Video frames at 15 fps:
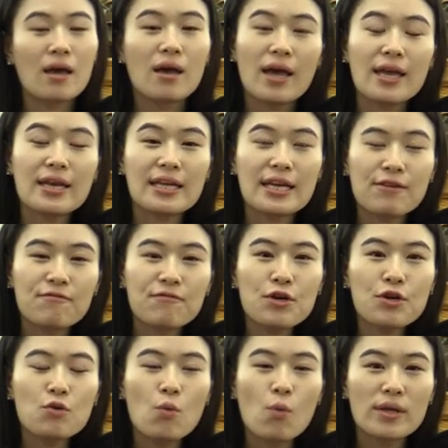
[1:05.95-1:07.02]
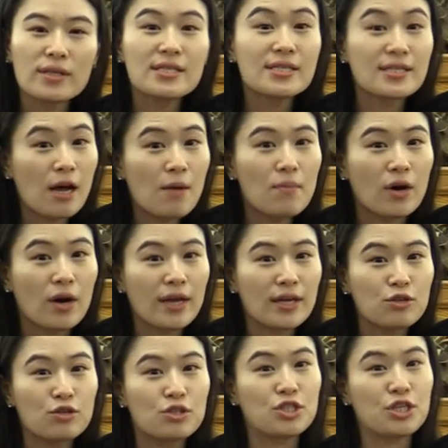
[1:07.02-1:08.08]
And if you want someone
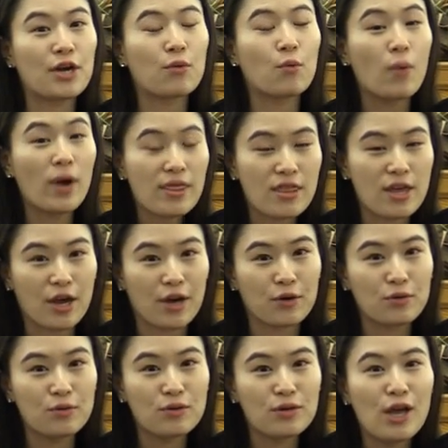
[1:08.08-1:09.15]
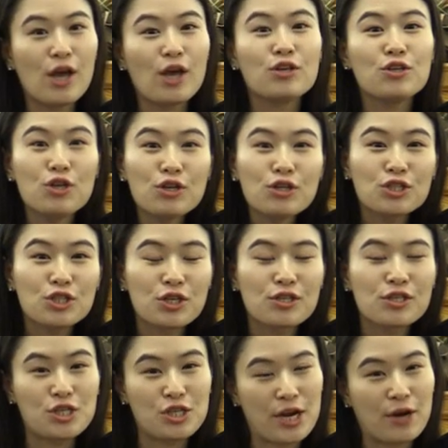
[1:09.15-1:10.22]
to share with you, you
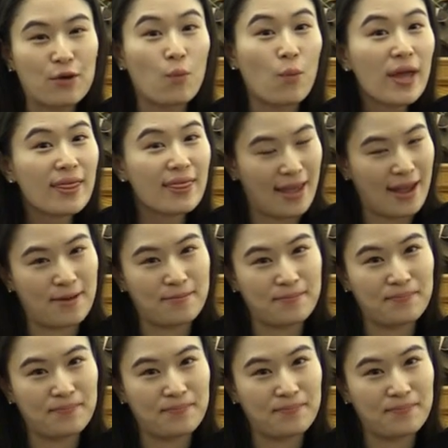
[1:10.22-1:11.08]
should share with them.